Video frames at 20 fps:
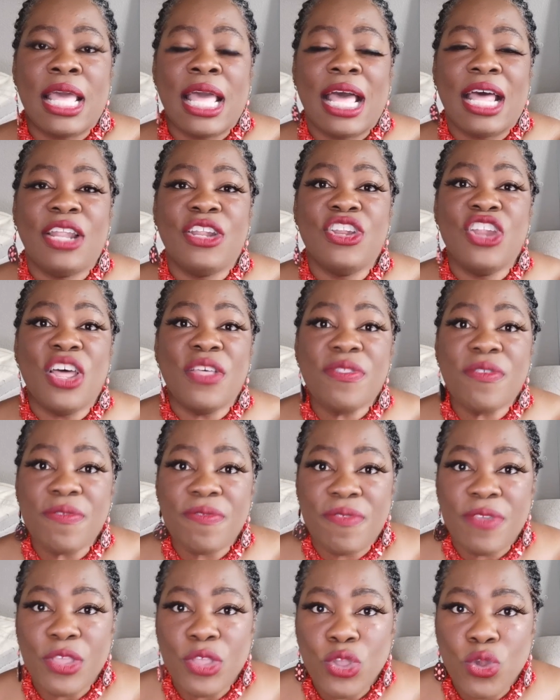Another
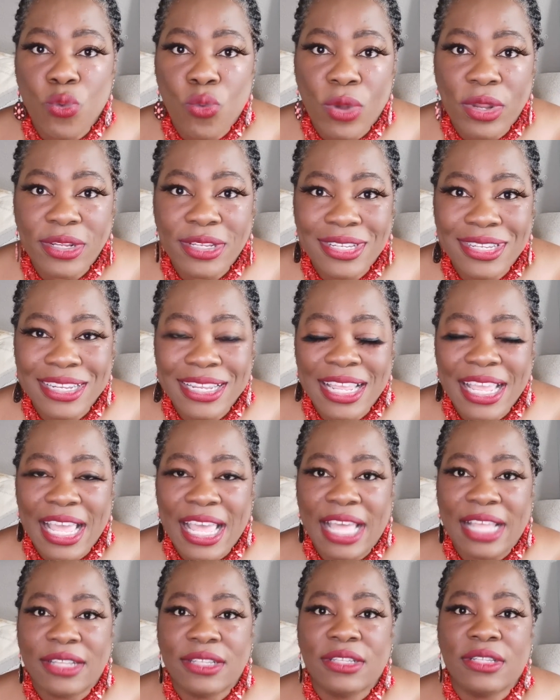thing you want to
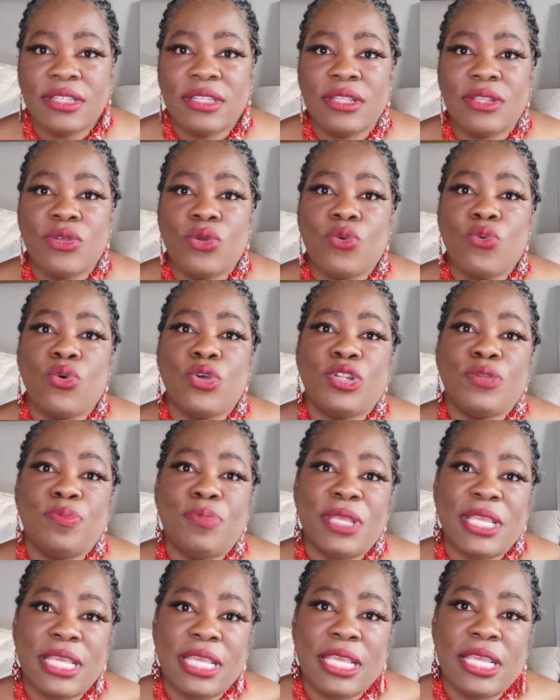get would
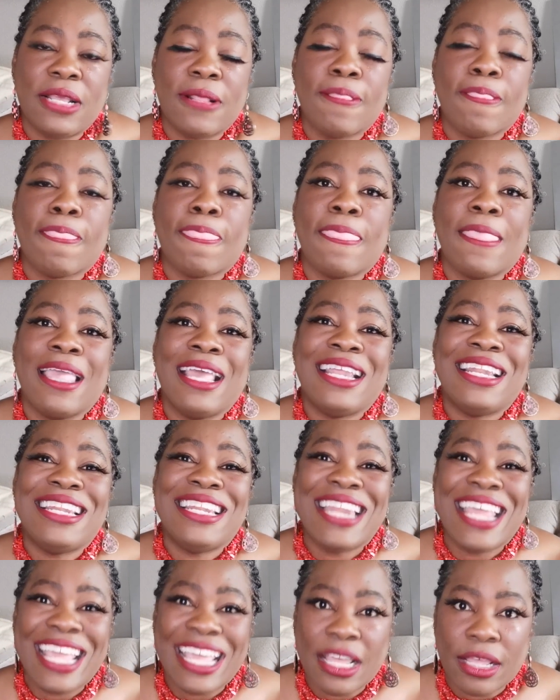be
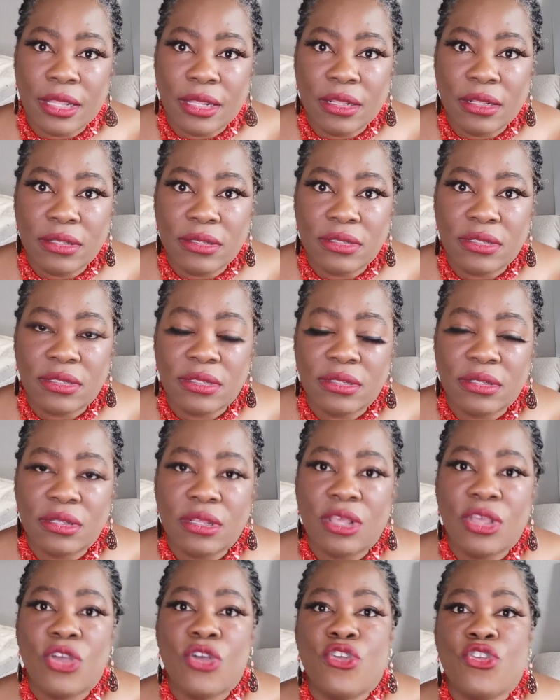nails.
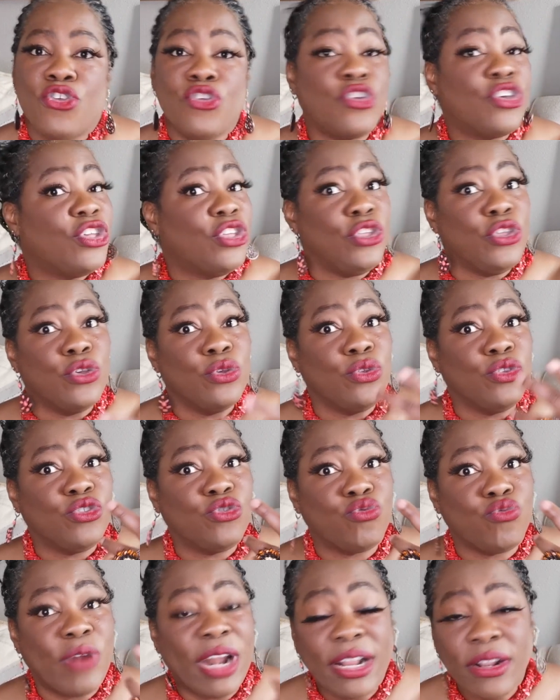You can
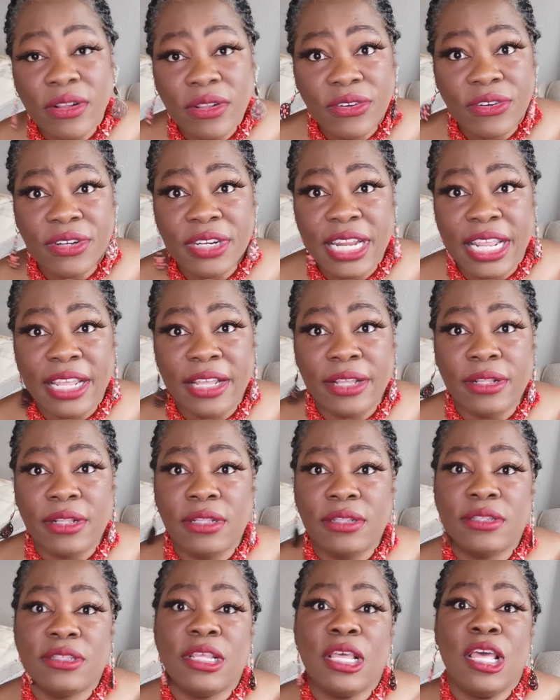use regular
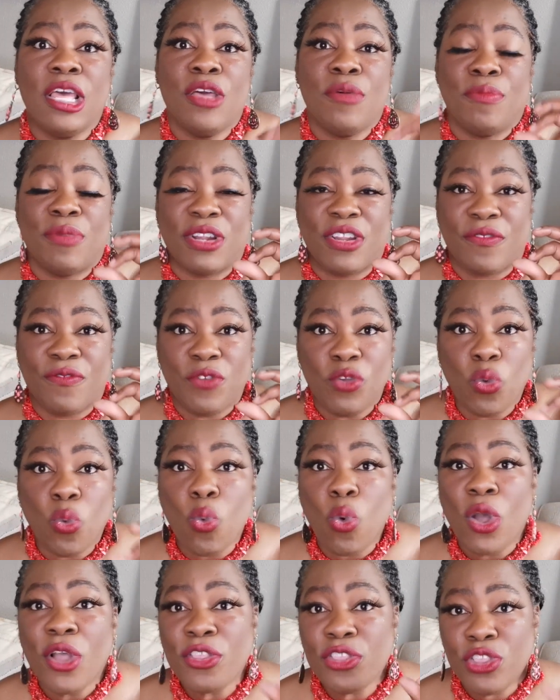nails, but if you
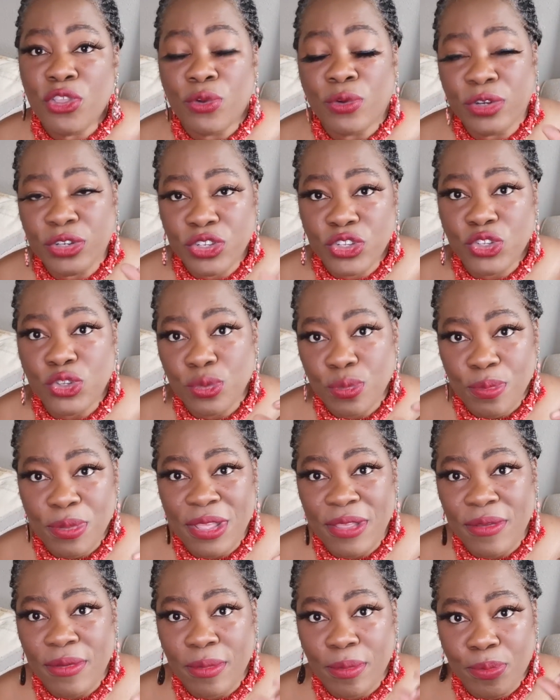want yours to
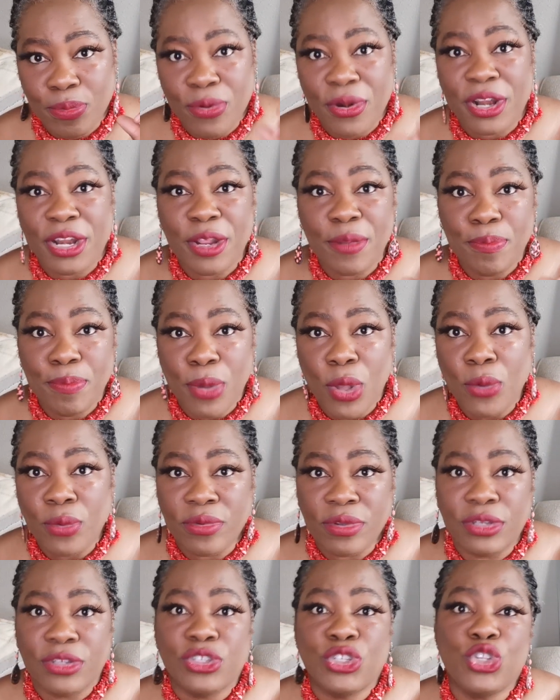be pretty
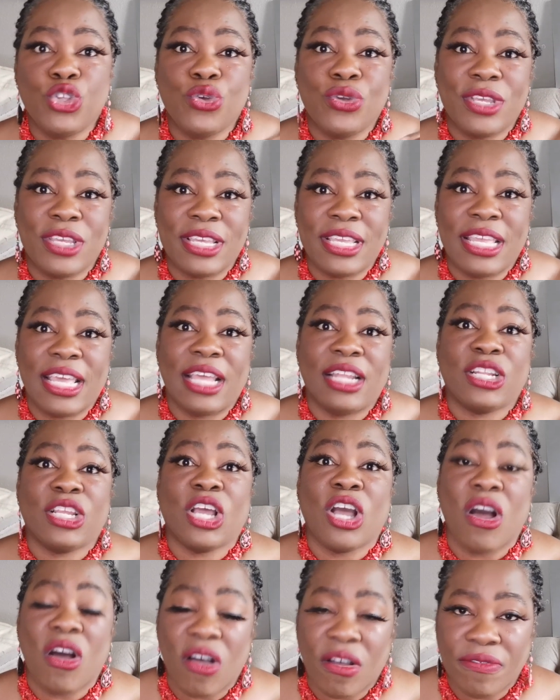potent, you can get
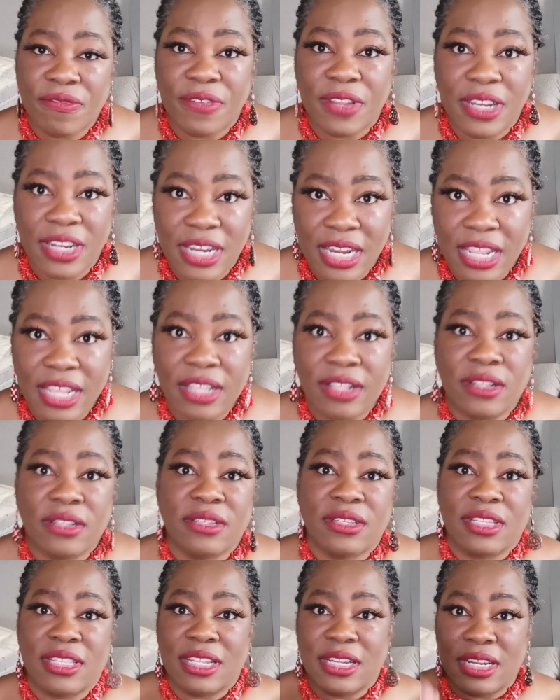coffin
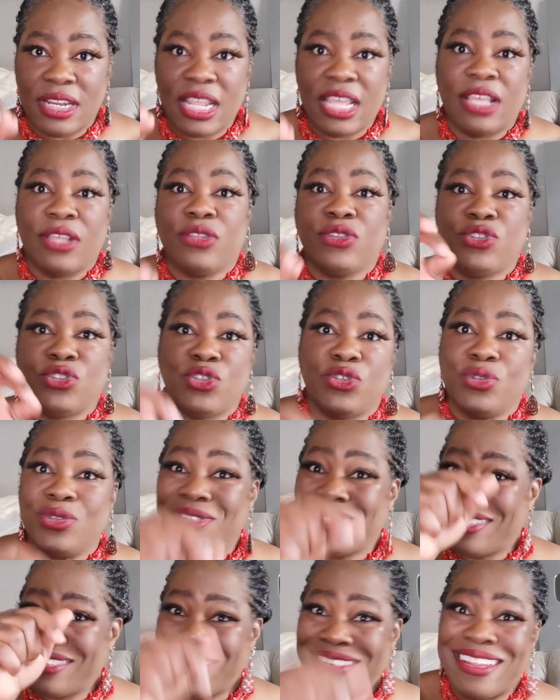nails. The nails
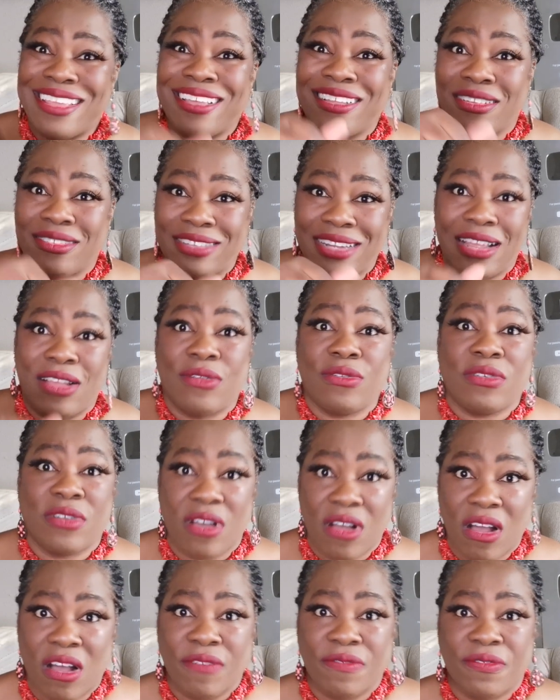used to nail down
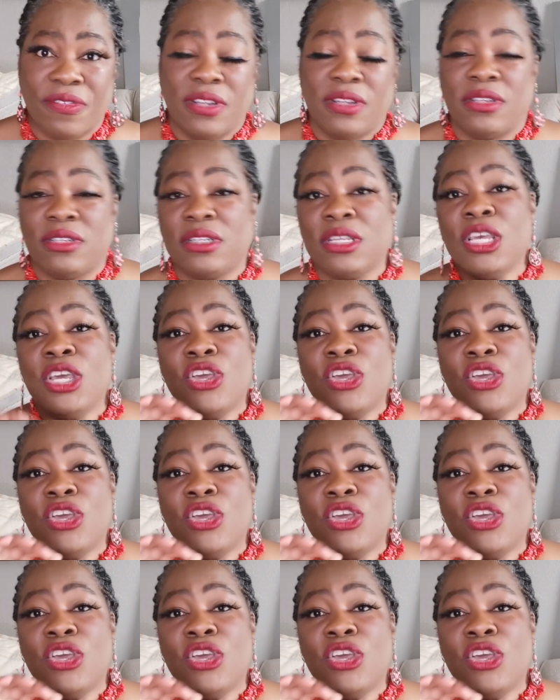coffins.